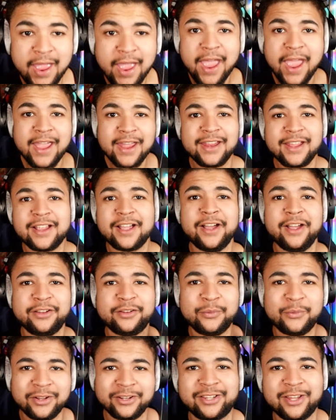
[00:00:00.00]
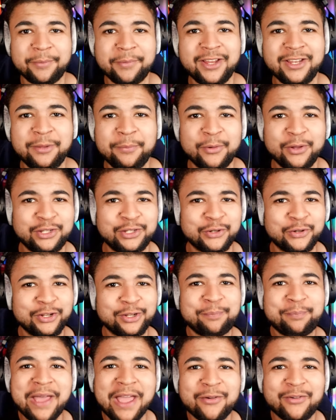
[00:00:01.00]
Hey there guys, what's up? It's your boy
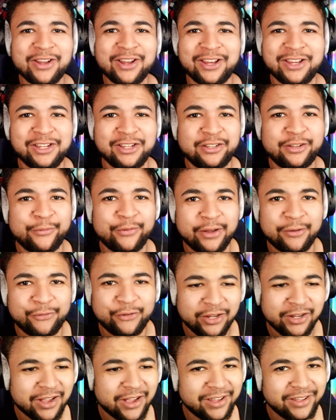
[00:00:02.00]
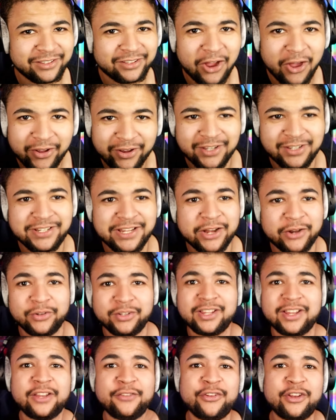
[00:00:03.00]
George, back with another YouTube video for you guys on the channel.
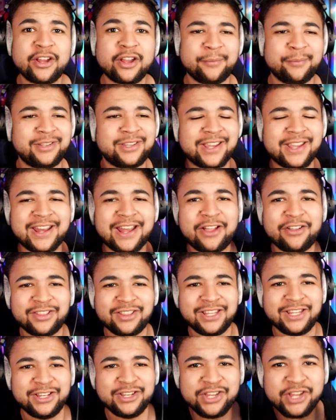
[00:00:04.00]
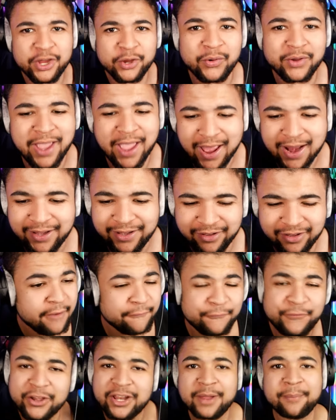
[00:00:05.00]
In today's video, we're going to be checking out the new
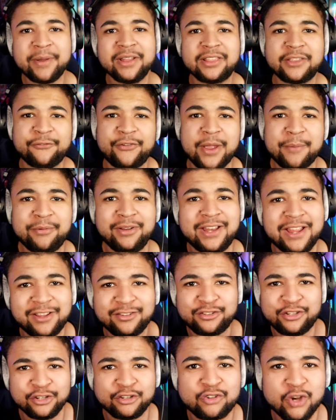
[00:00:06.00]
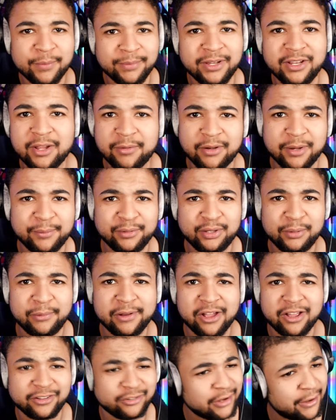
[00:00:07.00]
calendar for the month of February that's just dropped in WWE
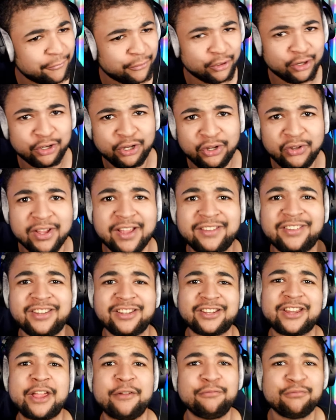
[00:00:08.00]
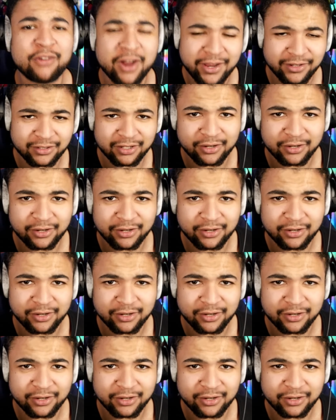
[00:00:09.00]
SuperCard. So without further ado, let's just get right into the